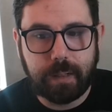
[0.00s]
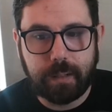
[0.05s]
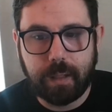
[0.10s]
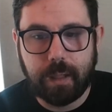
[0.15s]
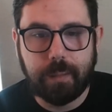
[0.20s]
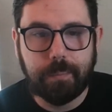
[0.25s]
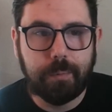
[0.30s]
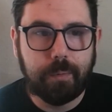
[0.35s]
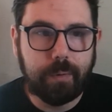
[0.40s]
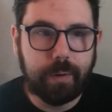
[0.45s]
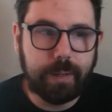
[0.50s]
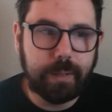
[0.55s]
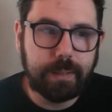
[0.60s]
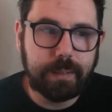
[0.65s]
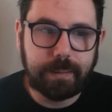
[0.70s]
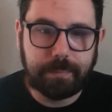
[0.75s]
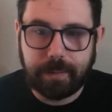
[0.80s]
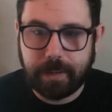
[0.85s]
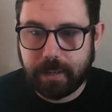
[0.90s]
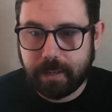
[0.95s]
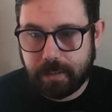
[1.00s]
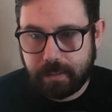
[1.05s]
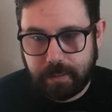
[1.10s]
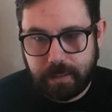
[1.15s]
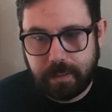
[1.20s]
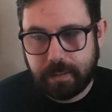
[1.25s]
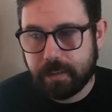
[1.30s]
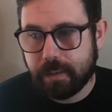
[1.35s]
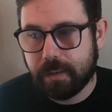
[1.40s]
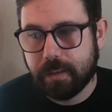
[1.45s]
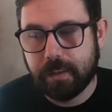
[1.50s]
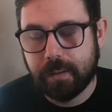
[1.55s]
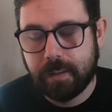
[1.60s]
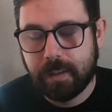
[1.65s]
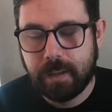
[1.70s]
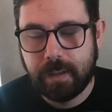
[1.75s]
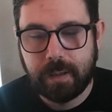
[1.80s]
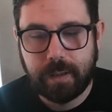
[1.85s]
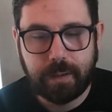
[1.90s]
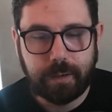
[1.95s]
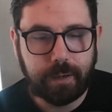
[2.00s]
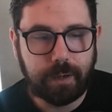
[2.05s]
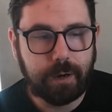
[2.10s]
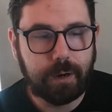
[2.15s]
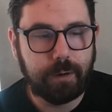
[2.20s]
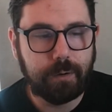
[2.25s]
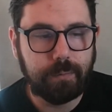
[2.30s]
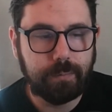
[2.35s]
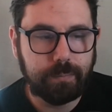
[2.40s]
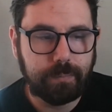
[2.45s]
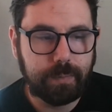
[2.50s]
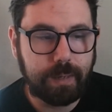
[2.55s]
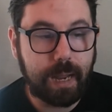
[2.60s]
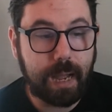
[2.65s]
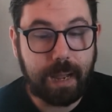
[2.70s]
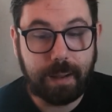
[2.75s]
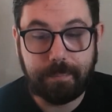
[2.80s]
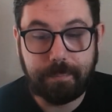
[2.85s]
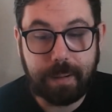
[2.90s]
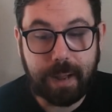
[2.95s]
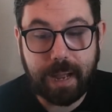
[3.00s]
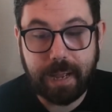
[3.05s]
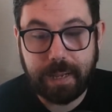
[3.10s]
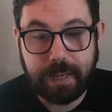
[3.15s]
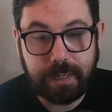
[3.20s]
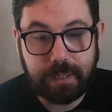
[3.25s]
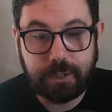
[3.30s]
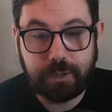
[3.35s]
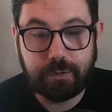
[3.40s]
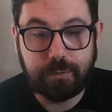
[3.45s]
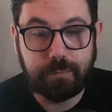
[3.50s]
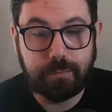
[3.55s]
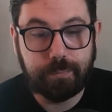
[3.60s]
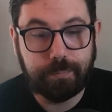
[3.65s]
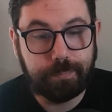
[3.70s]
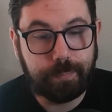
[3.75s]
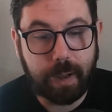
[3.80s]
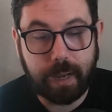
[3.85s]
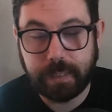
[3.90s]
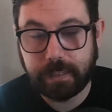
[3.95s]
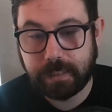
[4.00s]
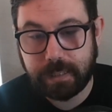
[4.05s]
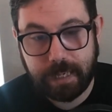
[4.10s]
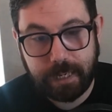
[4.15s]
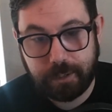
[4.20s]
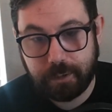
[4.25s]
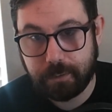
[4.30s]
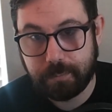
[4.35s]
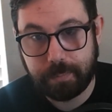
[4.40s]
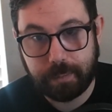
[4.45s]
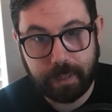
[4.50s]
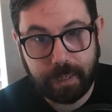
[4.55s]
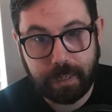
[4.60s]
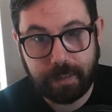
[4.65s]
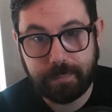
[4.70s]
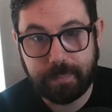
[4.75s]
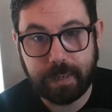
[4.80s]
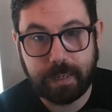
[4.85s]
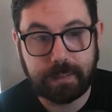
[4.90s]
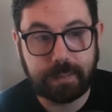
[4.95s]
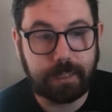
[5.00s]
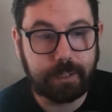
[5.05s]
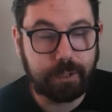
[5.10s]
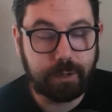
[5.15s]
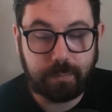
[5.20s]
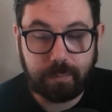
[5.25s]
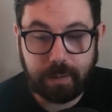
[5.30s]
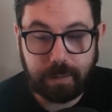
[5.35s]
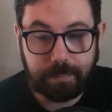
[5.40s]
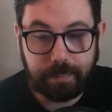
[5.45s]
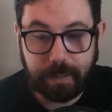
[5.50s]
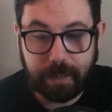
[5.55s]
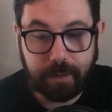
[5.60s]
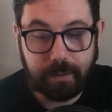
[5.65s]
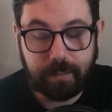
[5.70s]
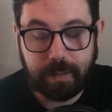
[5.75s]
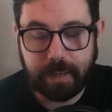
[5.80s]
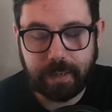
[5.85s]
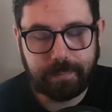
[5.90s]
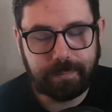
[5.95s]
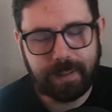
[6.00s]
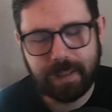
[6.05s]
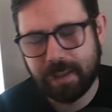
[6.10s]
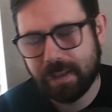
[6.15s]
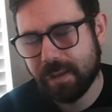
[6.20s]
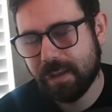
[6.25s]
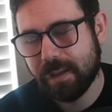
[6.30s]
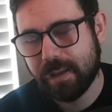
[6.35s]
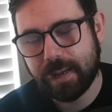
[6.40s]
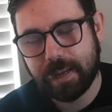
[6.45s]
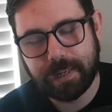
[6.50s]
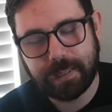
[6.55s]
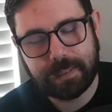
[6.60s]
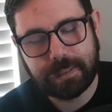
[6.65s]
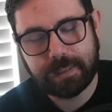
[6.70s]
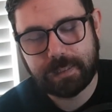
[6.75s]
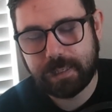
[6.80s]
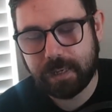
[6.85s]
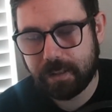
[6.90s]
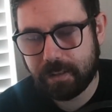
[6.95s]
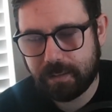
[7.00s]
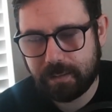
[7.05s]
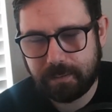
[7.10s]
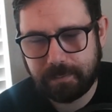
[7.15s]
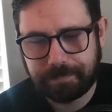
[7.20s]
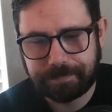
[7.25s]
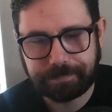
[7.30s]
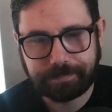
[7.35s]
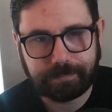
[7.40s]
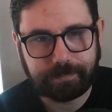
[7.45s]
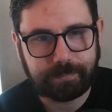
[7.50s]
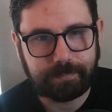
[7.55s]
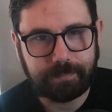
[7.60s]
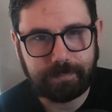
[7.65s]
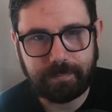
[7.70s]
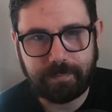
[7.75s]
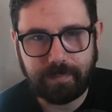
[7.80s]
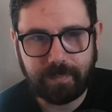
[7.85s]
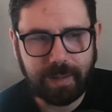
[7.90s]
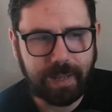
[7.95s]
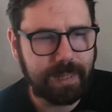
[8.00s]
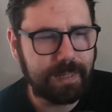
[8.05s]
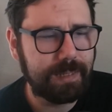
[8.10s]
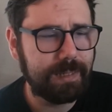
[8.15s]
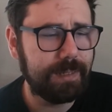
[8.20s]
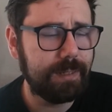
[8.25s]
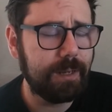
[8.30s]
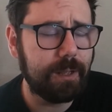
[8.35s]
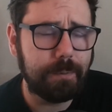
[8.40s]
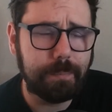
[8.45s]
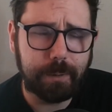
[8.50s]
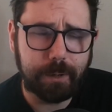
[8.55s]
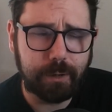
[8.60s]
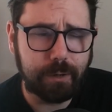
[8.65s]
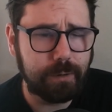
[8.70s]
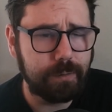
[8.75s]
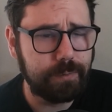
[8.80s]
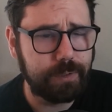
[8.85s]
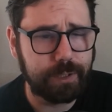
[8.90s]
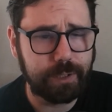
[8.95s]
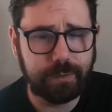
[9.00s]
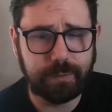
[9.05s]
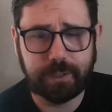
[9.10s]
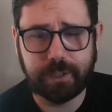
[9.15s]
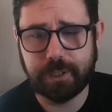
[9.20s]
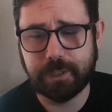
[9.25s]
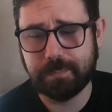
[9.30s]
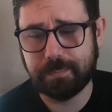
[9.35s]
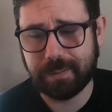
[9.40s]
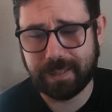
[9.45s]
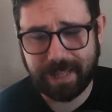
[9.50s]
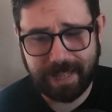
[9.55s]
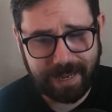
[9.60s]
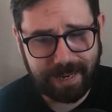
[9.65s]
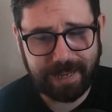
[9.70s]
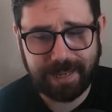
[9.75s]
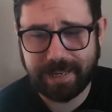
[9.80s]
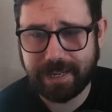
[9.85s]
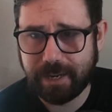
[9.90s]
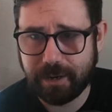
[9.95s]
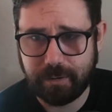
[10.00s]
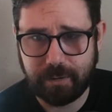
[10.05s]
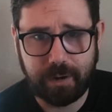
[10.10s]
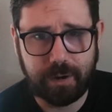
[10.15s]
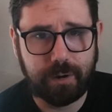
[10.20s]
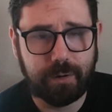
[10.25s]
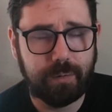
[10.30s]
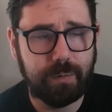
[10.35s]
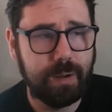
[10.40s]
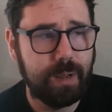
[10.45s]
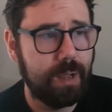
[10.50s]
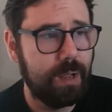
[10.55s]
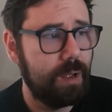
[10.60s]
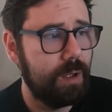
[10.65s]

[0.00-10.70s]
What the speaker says: LL points? Am I going to need to, not buy into Icelander bling because I don't want to play her? Like, it still behooves you to just play a hero,